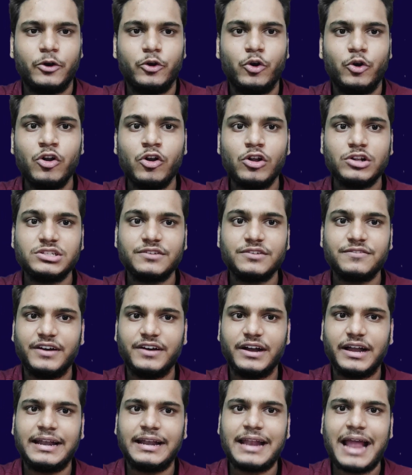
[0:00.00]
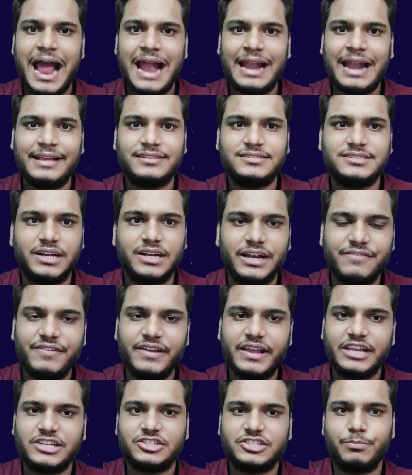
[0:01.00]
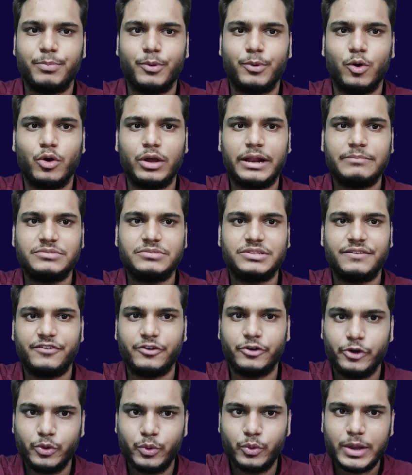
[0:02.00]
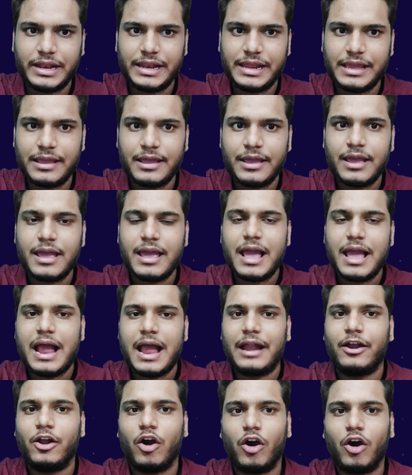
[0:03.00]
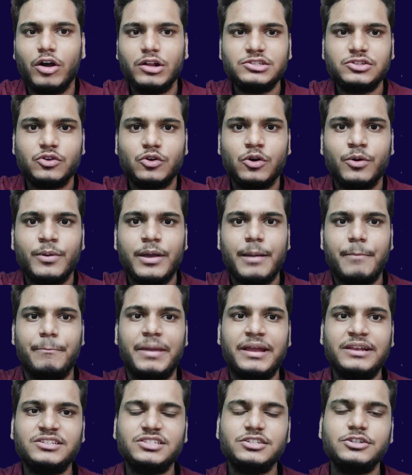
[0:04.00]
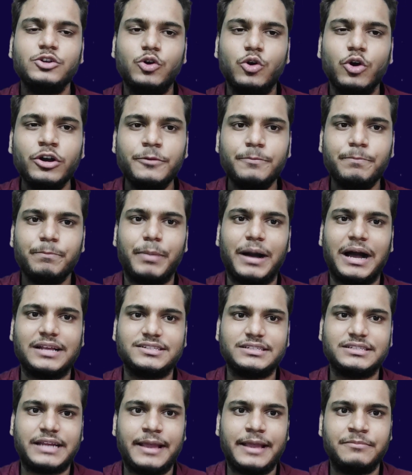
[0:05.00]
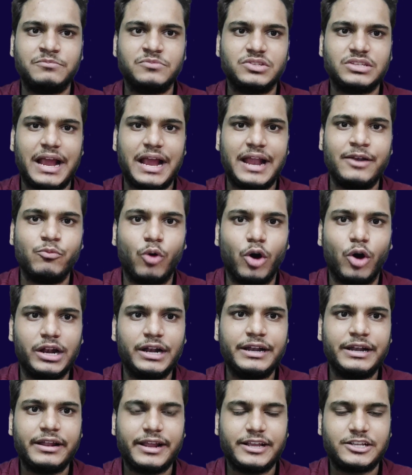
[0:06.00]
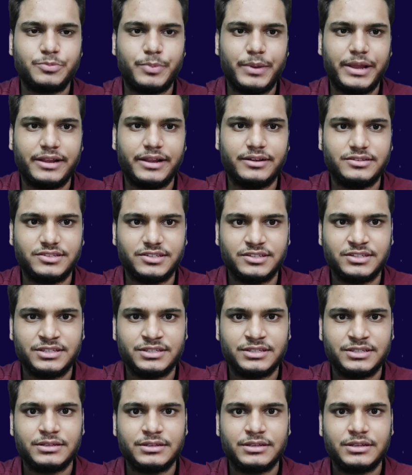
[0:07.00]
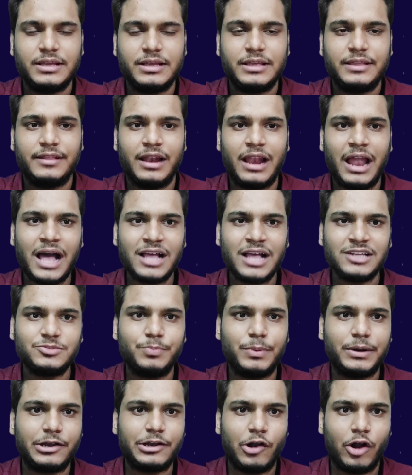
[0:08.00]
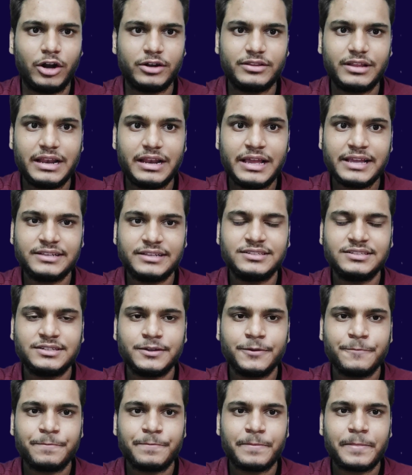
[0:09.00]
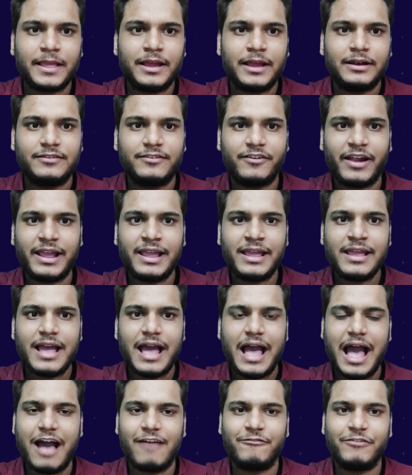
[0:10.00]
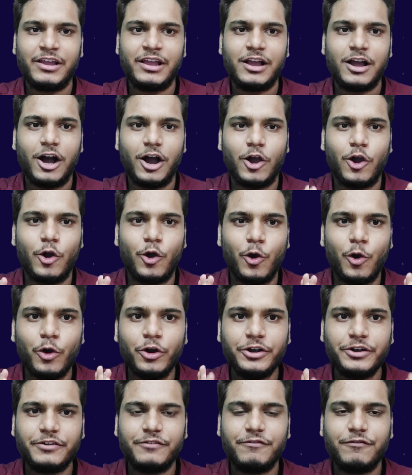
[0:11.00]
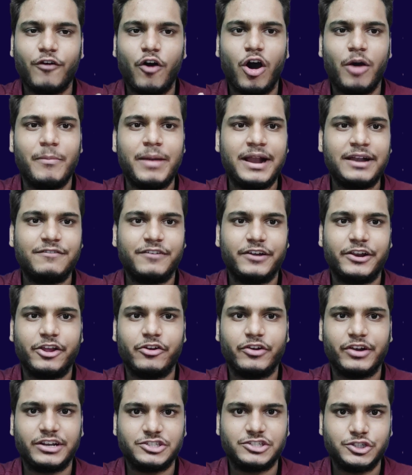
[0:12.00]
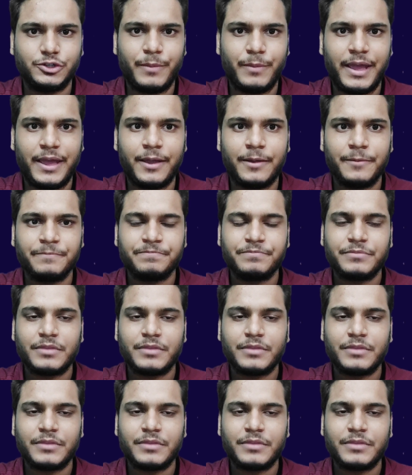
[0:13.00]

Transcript: Don't also forget adding certification programs if you do any, and also mention good pastimes and volunteer experiences. The last but not the least, try having a good format for your resume